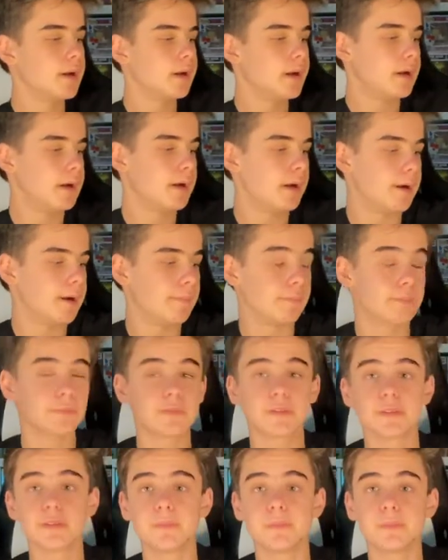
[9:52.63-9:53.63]

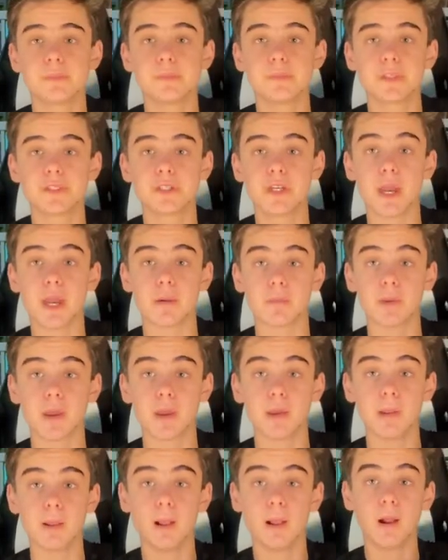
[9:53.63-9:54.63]
So yeah,
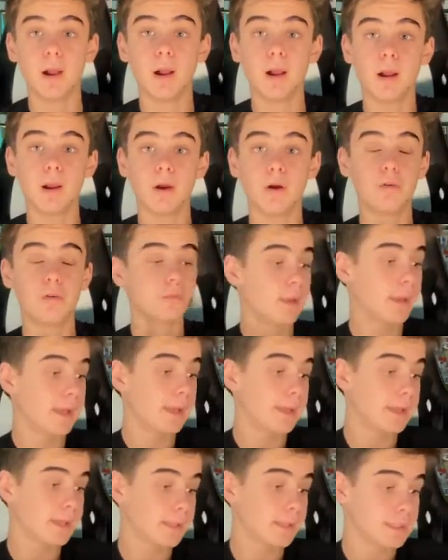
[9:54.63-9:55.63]
Hopefully
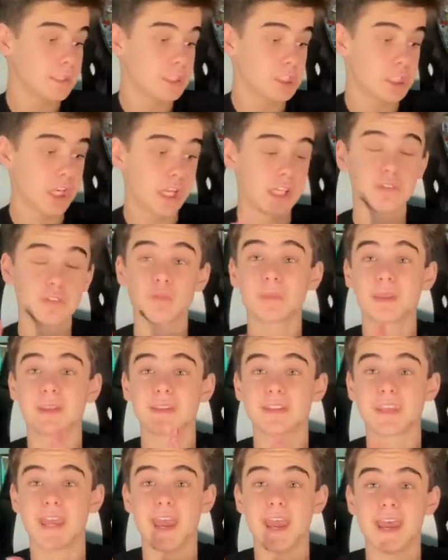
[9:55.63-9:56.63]
I can get the chase from the
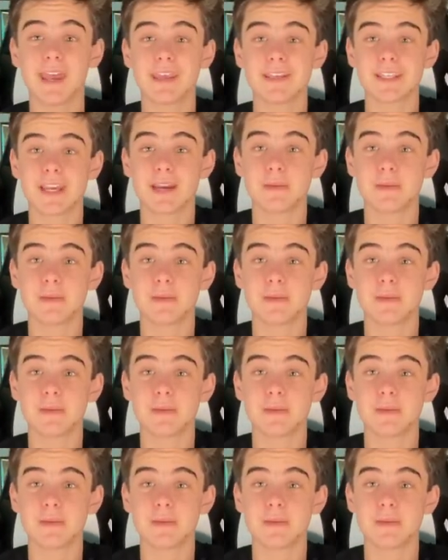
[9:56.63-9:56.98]
Taz.